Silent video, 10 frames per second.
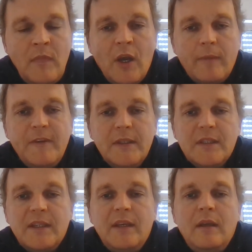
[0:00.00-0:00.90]

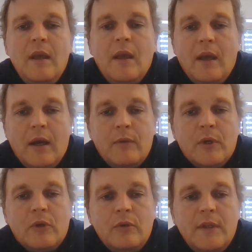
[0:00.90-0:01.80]
Obviously,
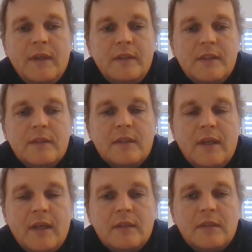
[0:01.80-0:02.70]
our goal is
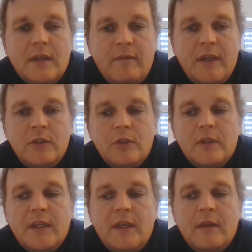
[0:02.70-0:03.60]
that
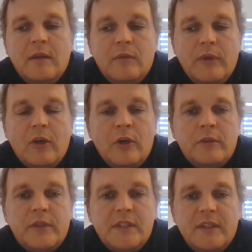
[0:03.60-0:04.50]
eventually we
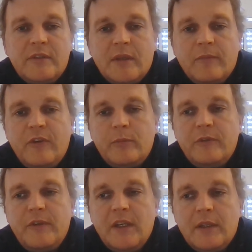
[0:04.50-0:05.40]
all receive some form
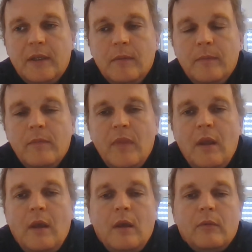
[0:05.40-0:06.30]
of healing.
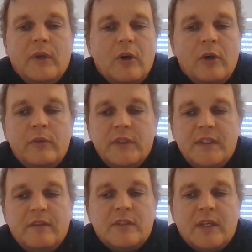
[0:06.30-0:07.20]
We all
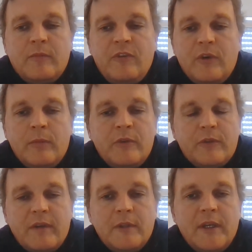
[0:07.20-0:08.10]
receive some form of
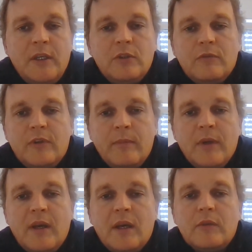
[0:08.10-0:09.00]
revelation
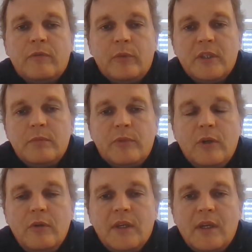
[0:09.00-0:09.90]
from God of what is
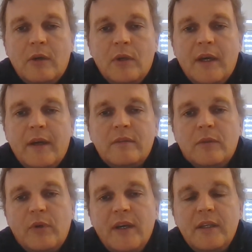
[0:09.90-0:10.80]
broken in our lives
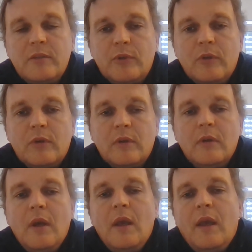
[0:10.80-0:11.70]
and why it's
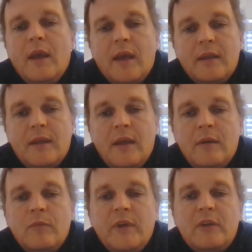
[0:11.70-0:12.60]
broken. And
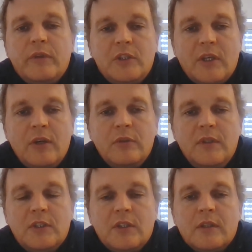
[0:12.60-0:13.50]
then we reach out to
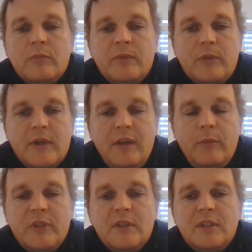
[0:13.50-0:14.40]
each other, we pray
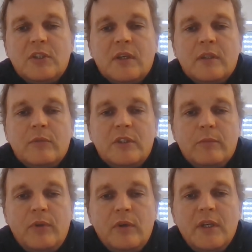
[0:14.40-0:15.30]
with each other, we
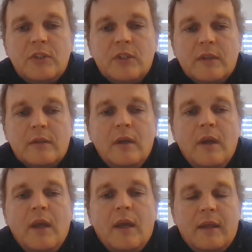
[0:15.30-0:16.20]
support each other,
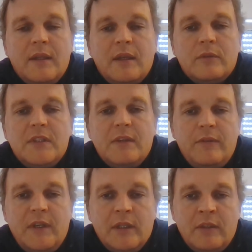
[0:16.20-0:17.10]
and then
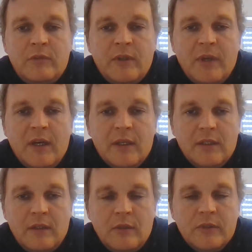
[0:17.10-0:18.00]
receive healing from God
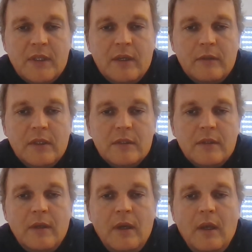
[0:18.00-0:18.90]
in those areas.